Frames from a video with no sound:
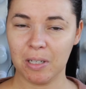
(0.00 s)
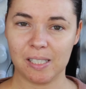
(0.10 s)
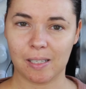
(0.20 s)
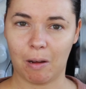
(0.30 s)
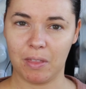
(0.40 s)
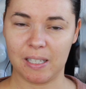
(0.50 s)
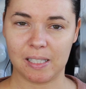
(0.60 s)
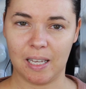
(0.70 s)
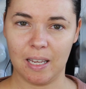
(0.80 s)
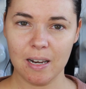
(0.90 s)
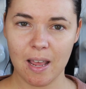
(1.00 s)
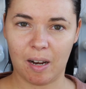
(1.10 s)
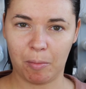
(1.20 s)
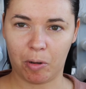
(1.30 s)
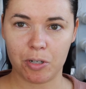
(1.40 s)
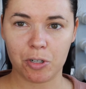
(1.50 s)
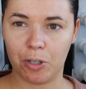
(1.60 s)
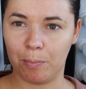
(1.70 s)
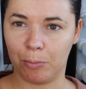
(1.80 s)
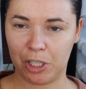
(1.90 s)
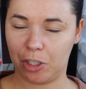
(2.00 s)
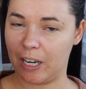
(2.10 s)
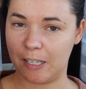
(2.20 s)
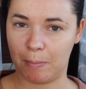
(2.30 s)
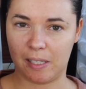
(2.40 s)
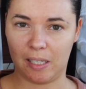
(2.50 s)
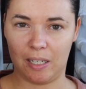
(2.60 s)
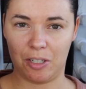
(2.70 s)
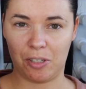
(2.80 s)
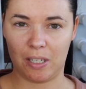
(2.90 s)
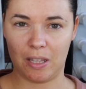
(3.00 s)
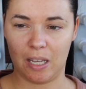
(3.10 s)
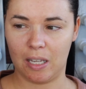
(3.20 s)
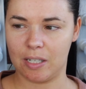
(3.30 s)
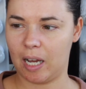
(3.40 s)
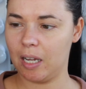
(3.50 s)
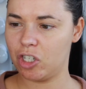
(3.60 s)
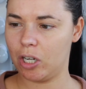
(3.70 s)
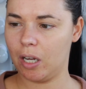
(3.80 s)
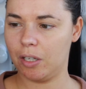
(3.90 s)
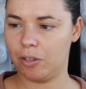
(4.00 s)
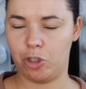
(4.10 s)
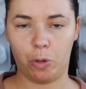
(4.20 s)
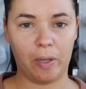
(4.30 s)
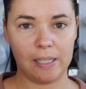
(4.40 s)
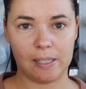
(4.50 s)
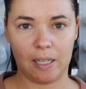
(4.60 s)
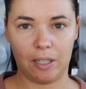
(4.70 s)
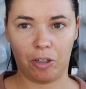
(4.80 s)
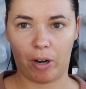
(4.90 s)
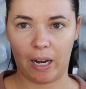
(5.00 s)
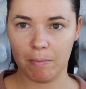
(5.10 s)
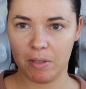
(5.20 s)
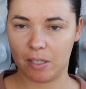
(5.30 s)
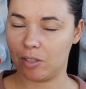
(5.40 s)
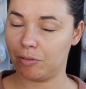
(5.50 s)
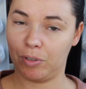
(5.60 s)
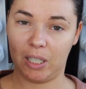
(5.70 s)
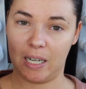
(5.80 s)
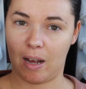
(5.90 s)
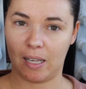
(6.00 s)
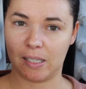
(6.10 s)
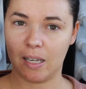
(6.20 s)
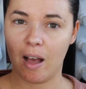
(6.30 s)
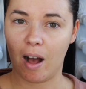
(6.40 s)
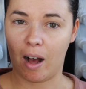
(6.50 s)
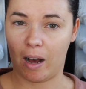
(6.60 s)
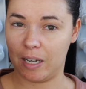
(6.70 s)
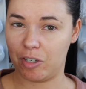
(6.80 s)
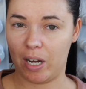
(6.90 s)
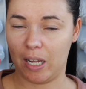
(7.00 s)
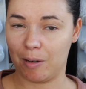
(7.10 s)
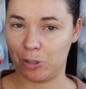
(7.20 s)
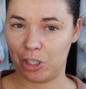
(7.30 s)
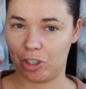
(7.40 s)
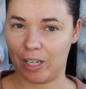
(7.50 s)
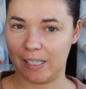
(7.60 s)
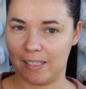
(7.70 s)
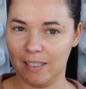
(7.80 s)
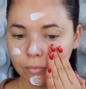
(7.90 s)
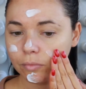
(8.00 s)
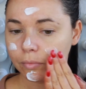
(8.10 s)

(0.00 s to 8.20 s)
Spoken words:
I'm going to start with the skin, and I'm going to moisturize my skin using the Tatcha Dewy Skin Cream. This is a really nice hydrating moisturizer.